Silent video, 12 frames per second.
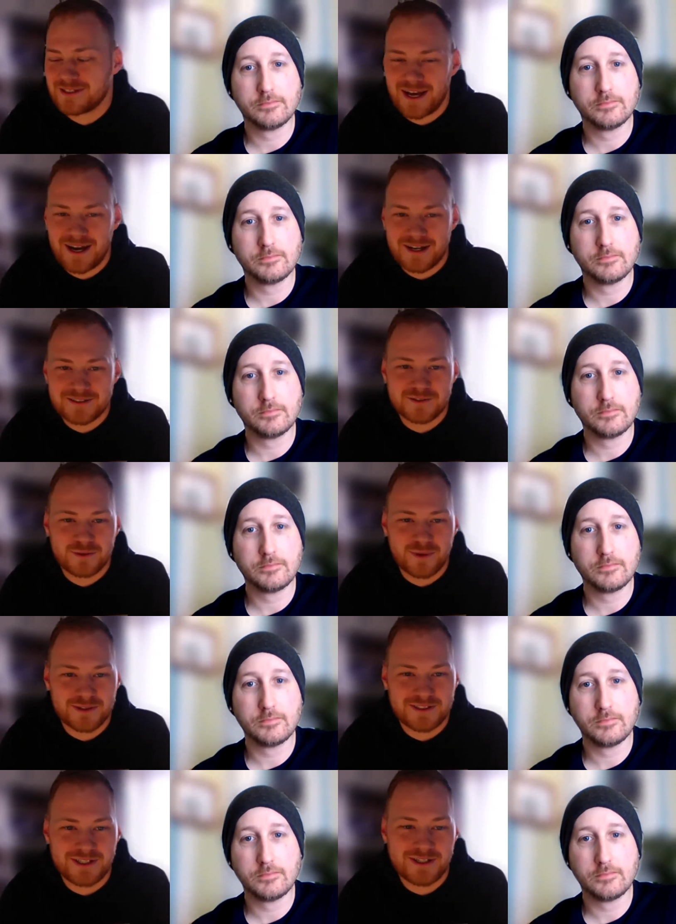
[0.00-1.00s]
Speaker 1: dizzy heights of
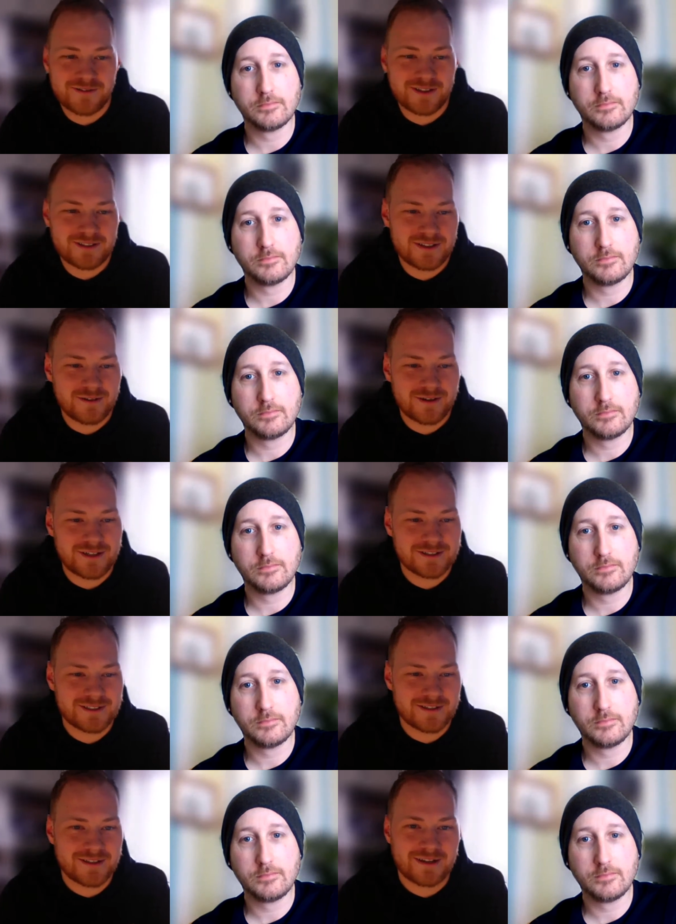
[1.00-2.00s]
20 de-
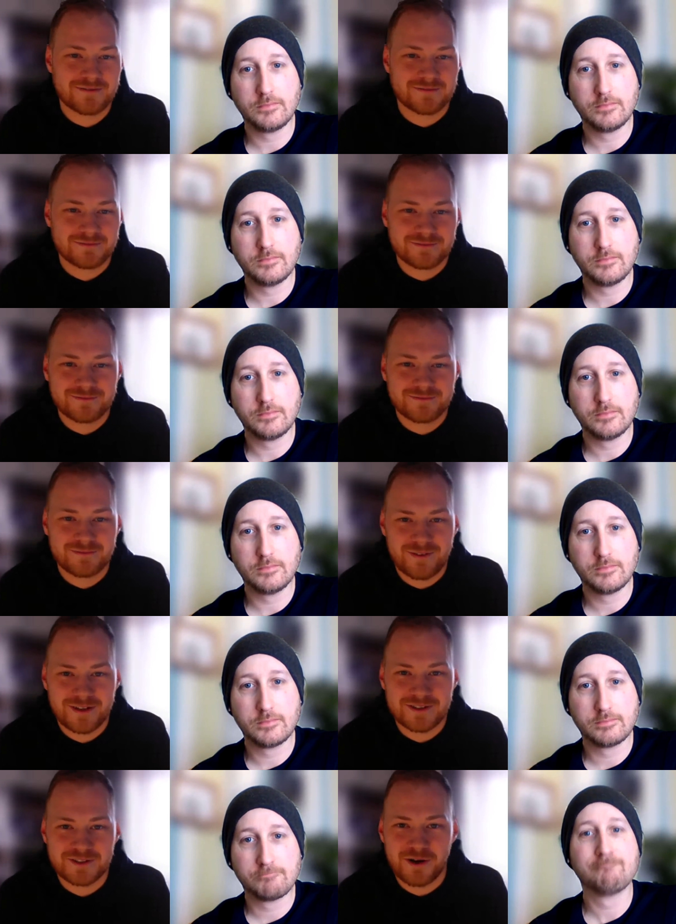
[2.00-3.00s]
degrees, and then we've
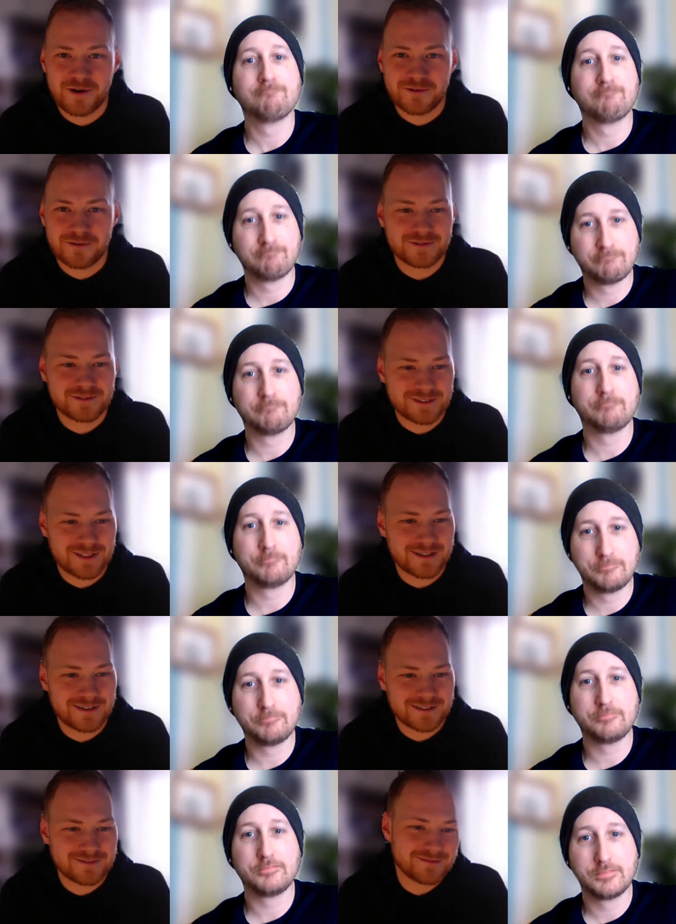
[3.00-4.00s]
had snow.
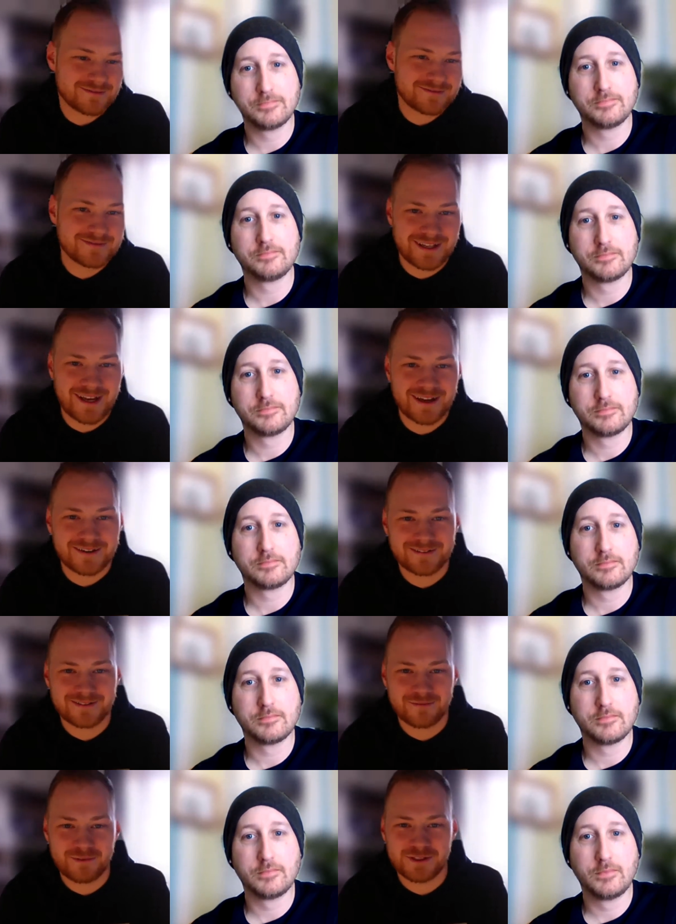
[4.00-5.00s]
So yeah,
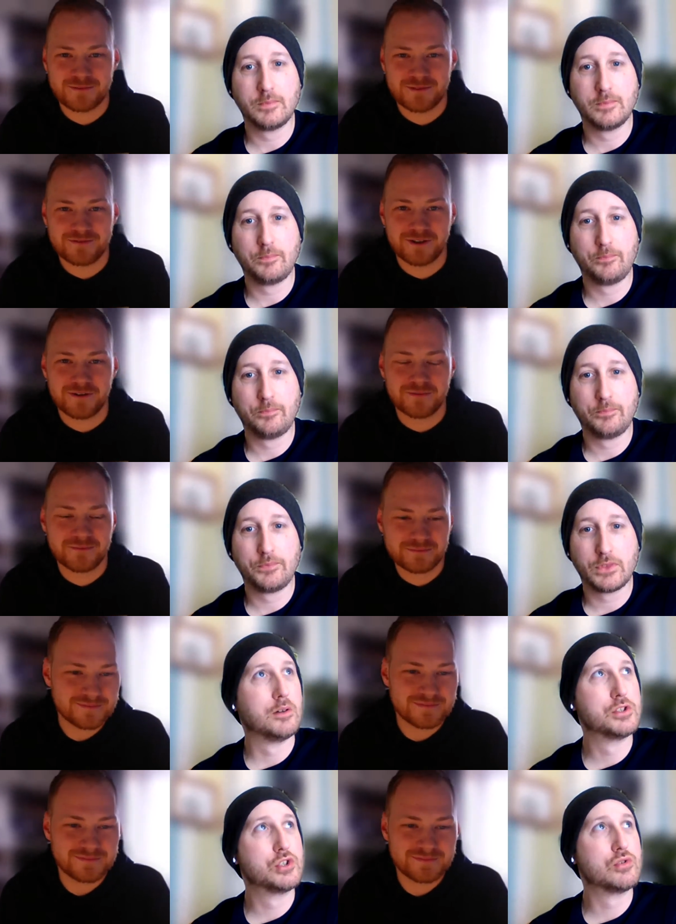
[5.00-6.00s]
which has been fun.
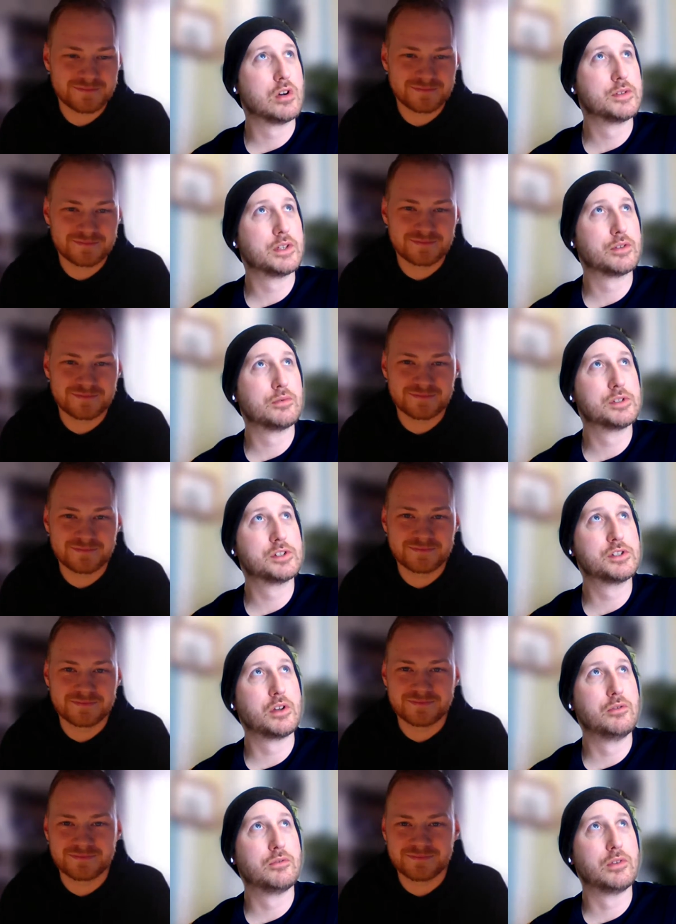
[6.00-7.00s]
Speaker 2: I was driving through a
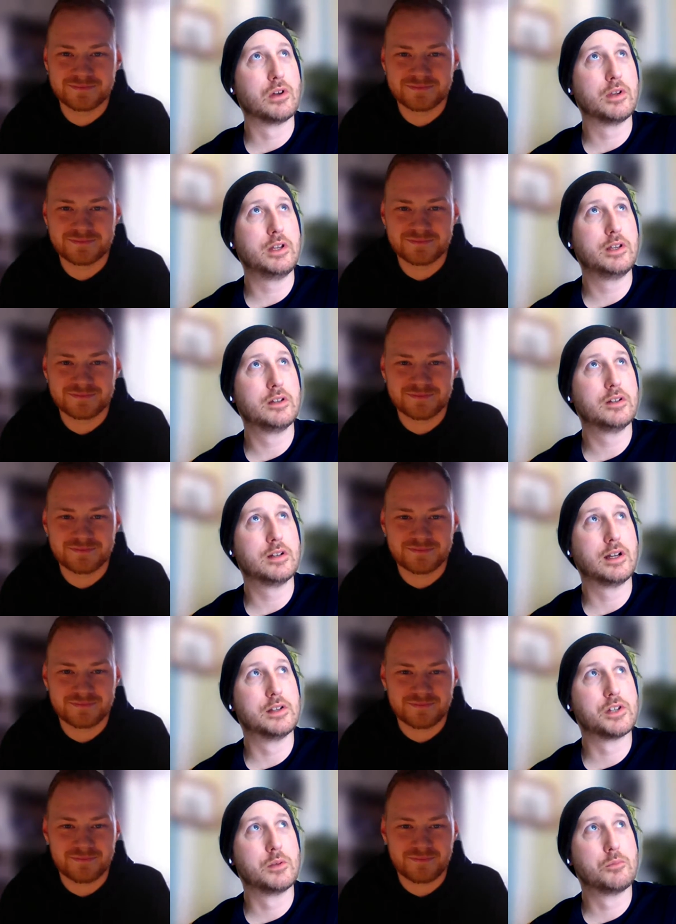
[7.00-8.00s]
snow flurry
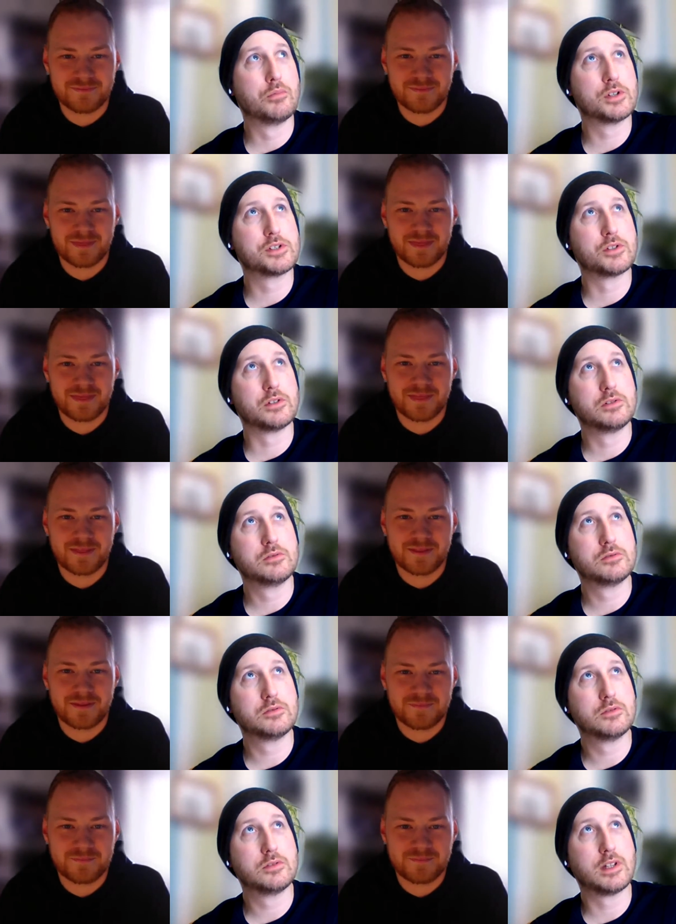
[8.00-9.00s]
outside Bristol
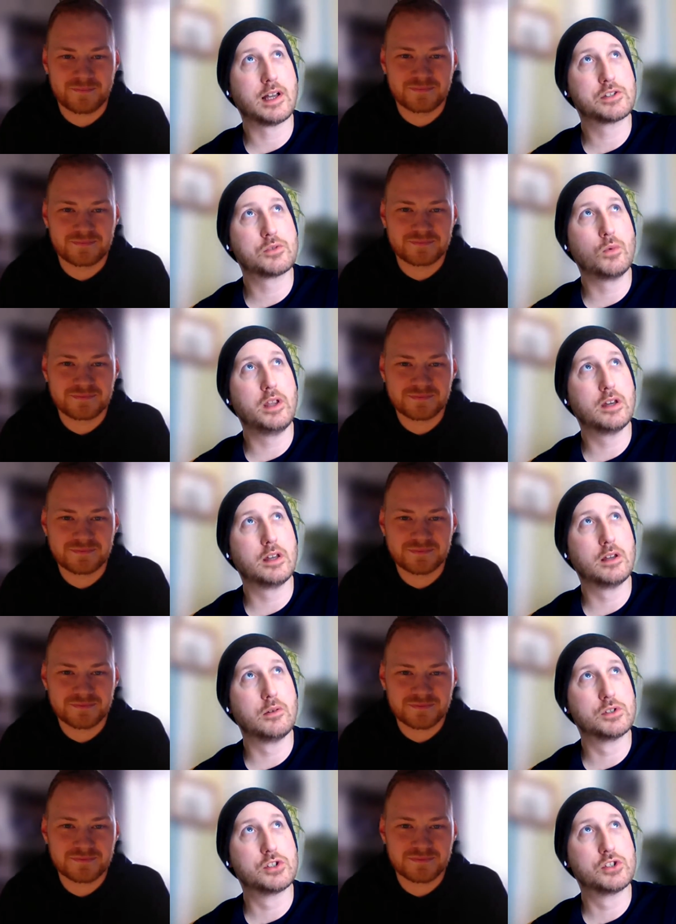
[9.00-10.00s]
last week, and
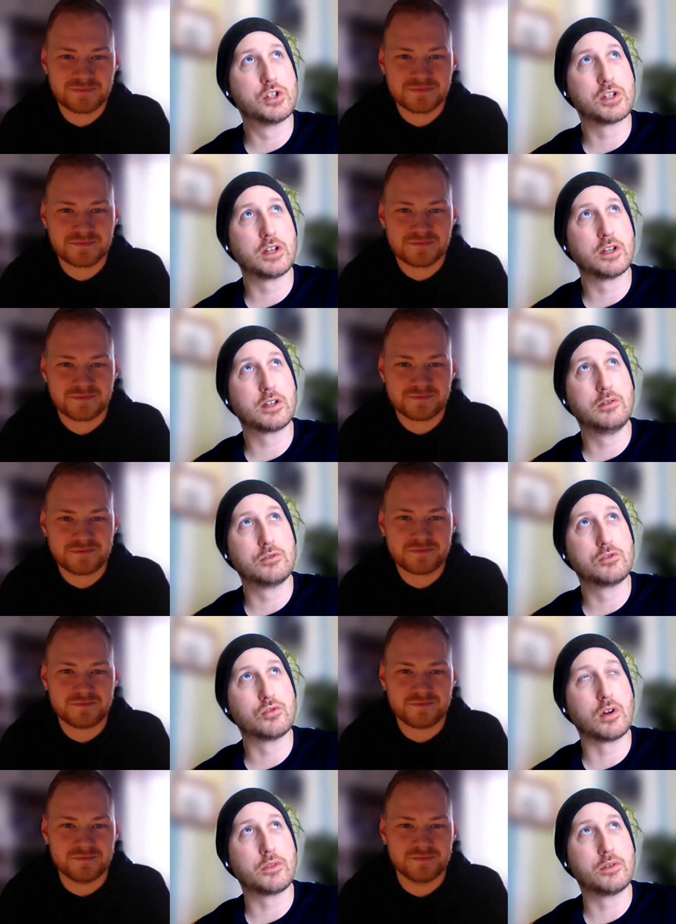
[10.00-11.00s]
it was just like you
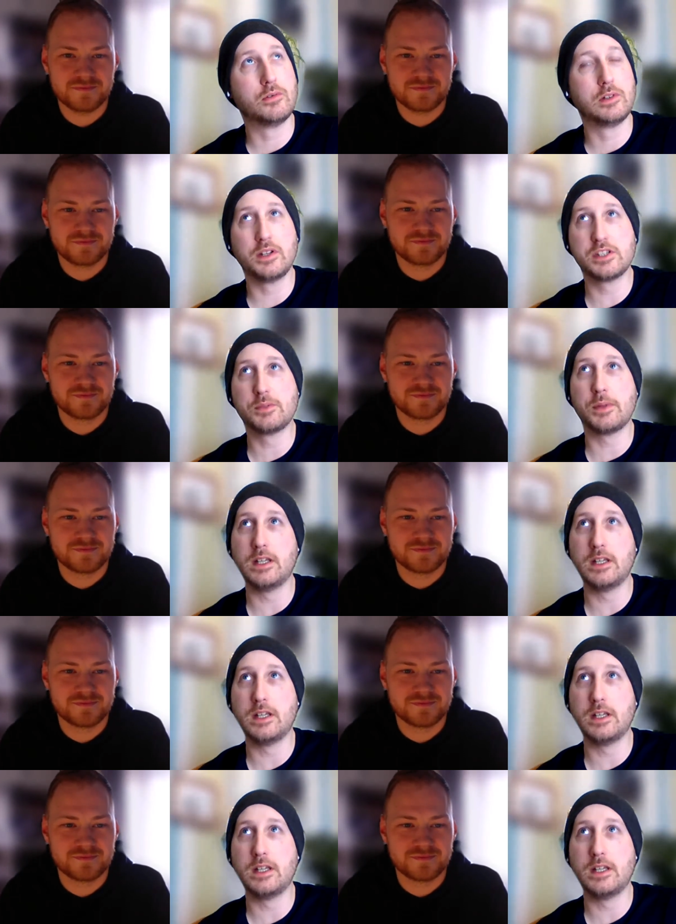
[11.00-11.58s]
driving through light